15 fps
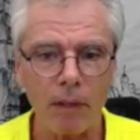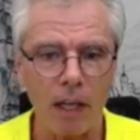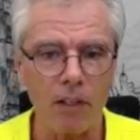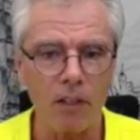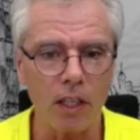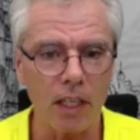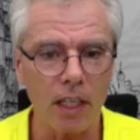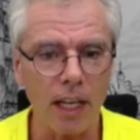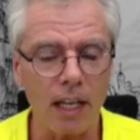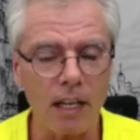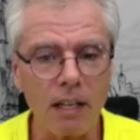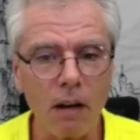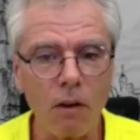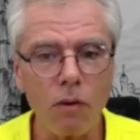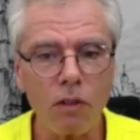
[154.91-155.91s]
and you're going to get
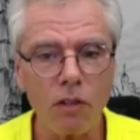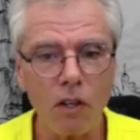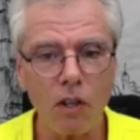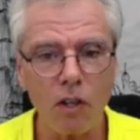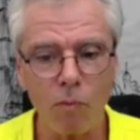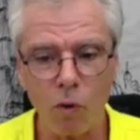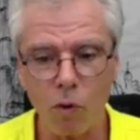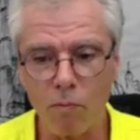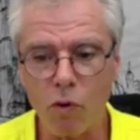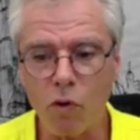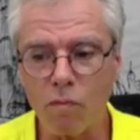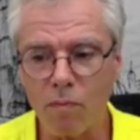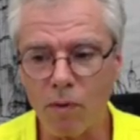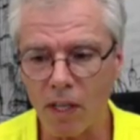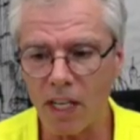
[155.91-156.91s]
no thermal
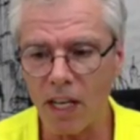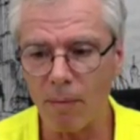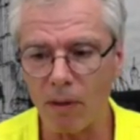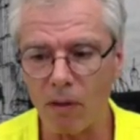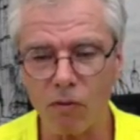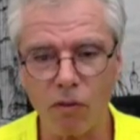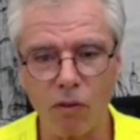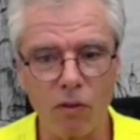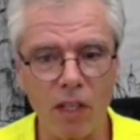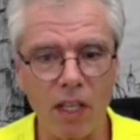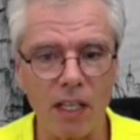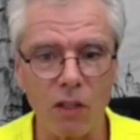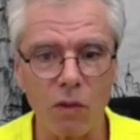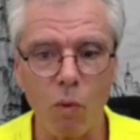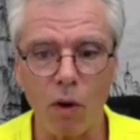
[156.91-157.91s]
movement coming through
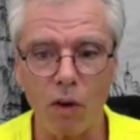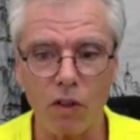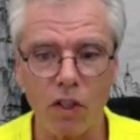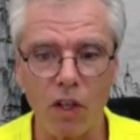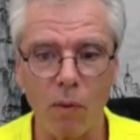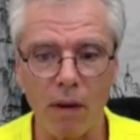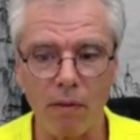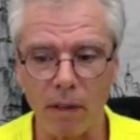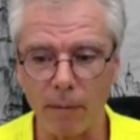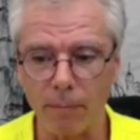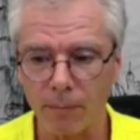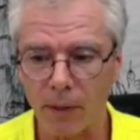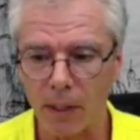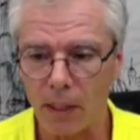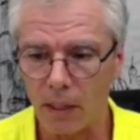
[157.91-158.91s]
these whatsoever.
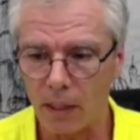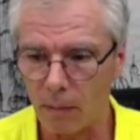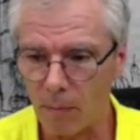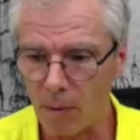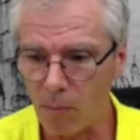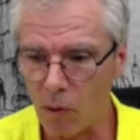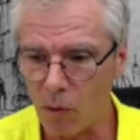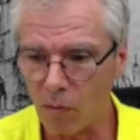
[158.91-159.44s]
Let me move